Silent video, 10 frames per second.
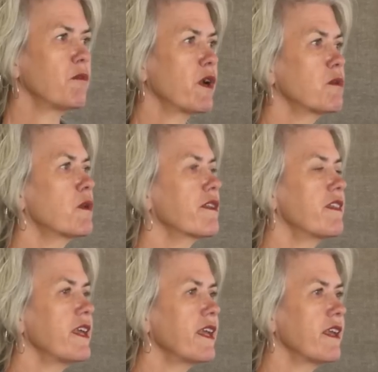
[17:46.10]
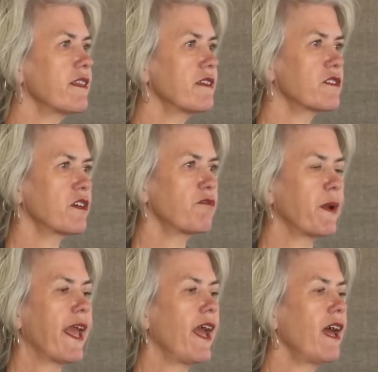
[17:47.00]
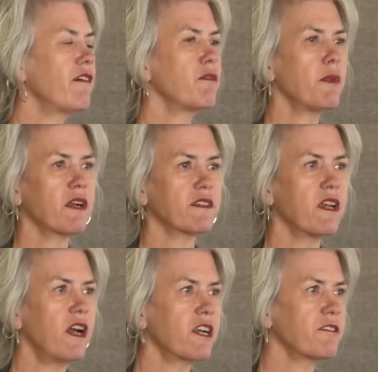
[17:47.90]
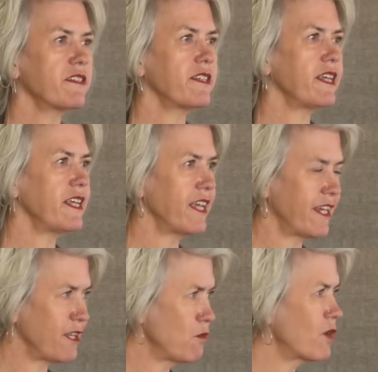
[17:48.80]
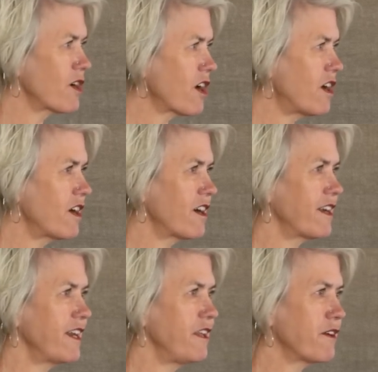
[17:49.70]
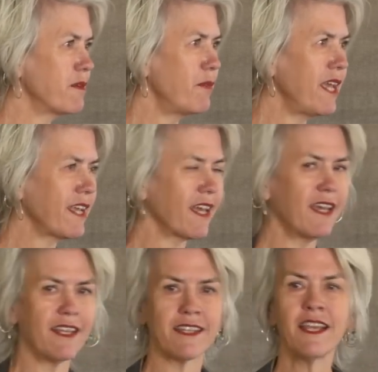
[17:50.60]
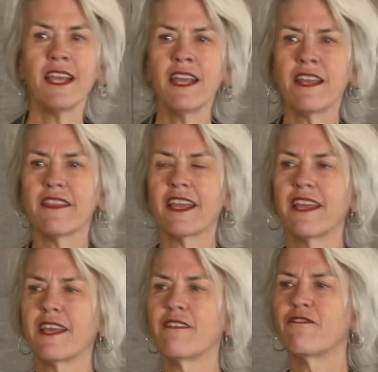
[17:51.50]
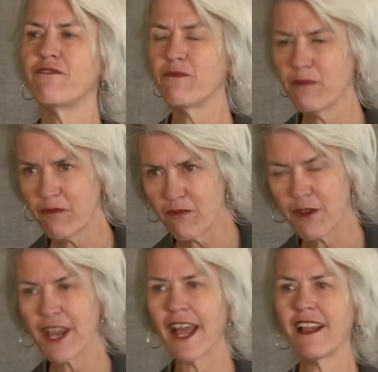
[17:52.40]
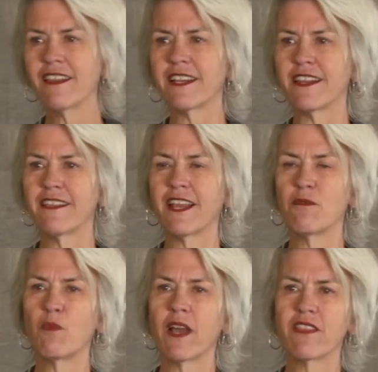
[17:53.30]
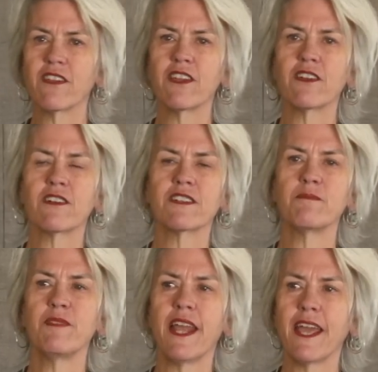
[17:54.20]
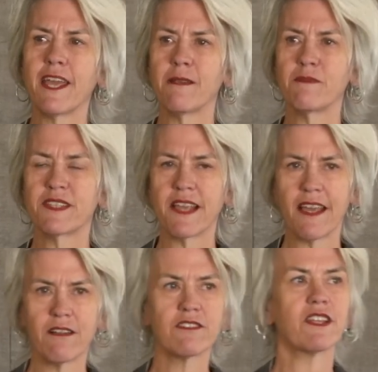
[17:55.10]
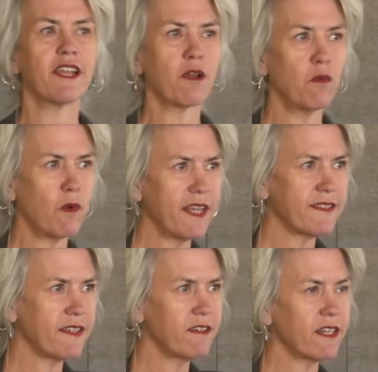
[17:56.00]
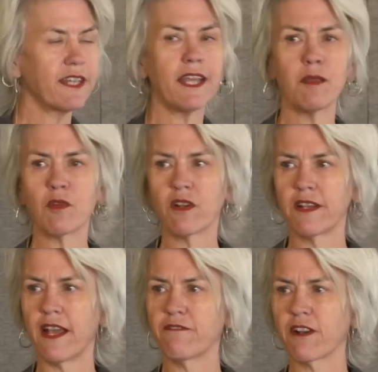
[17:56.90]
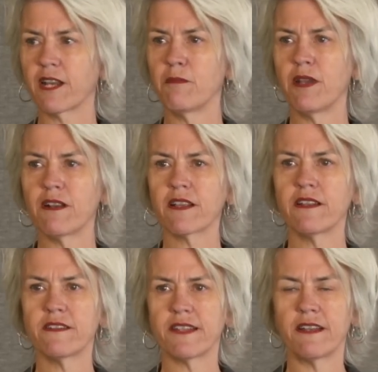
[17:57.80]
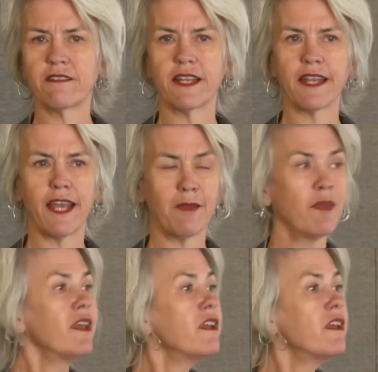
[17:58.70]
where we're thinking that sort of we have a meritocracy and you work hard and you can make it, the reality that whether your name sounds like a white sounding name or an African American sounding name,